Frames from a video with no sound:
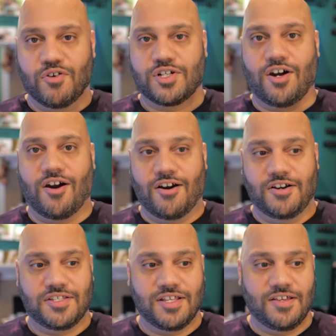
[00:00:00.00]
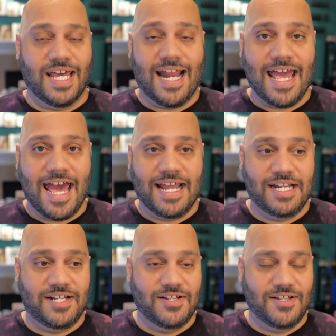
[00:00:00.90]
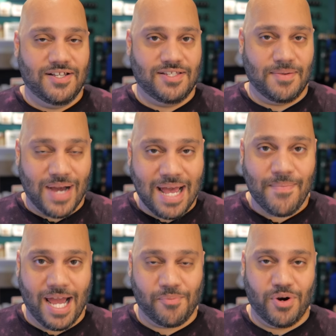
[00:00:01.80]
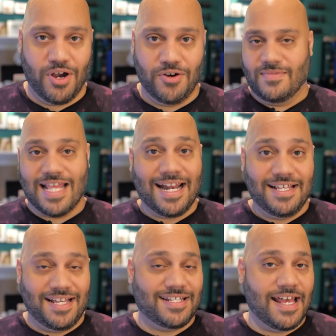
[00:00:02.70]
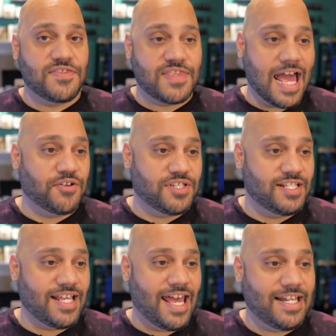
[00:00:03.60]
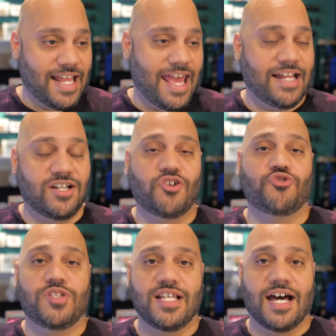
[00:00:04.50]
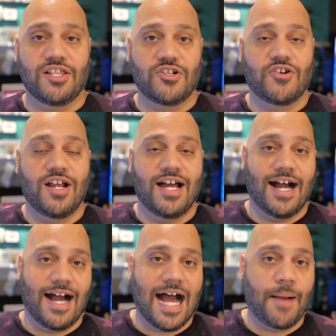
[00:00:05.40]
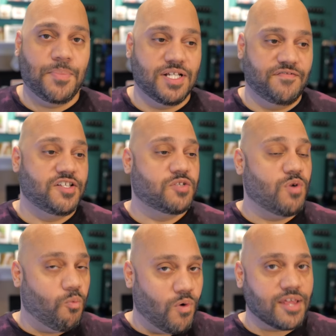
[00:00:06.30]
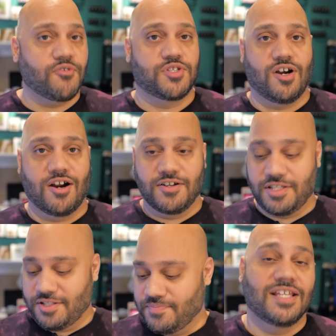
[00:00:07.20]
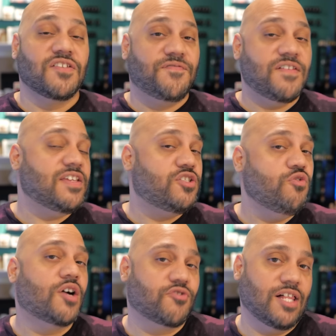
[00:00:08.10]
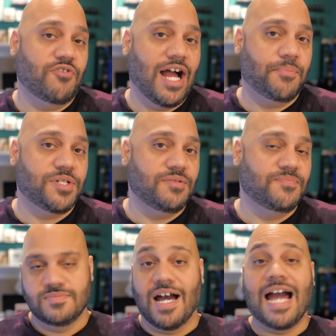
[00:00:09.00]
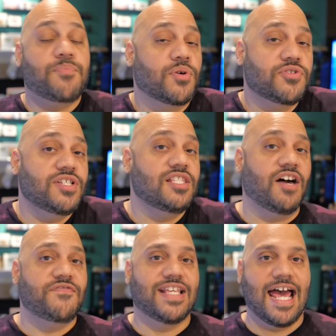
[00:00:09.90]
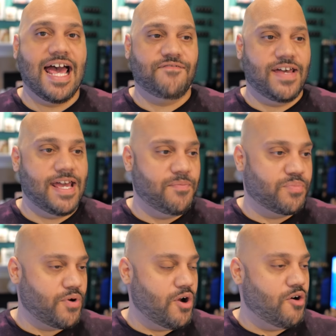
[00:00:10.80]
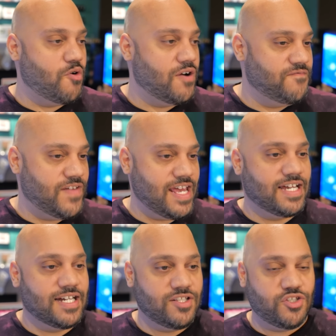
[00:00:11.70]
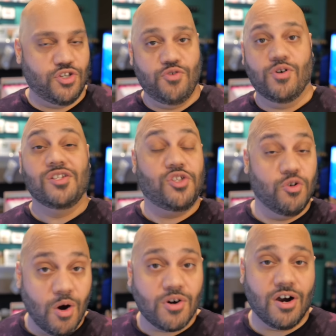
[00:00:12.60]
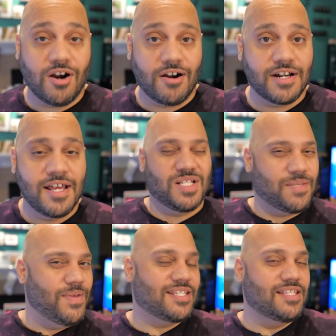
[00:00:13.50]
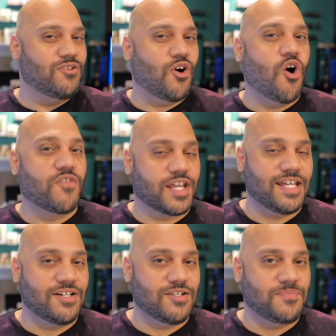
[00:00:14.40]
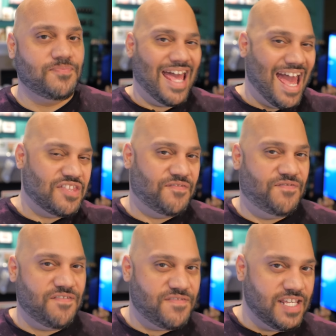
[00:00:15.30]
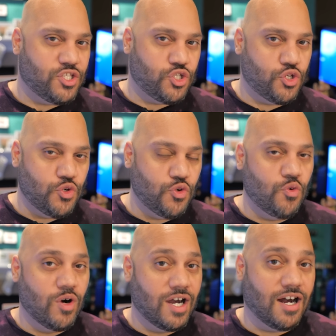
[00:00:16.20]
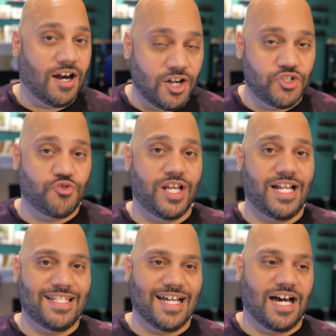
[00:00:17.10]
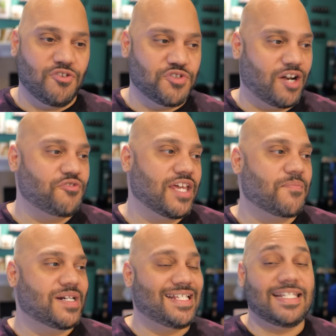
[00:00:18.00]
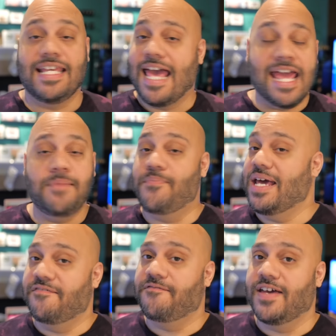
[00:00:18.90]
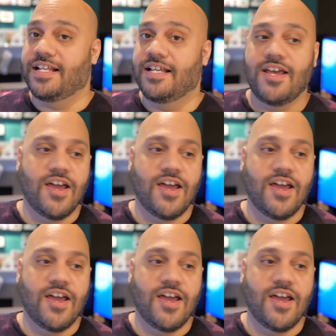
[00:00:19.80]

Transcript: those cards that I added to my Mac Pro. That is a $10,800 option. If you just want one of those cards, it's a $5,200 option. Now, I'd personally love to have a Pro Vega 2 Duo card, but to me it's a little overkill at $5,200. I don't think I'm going to see any benefit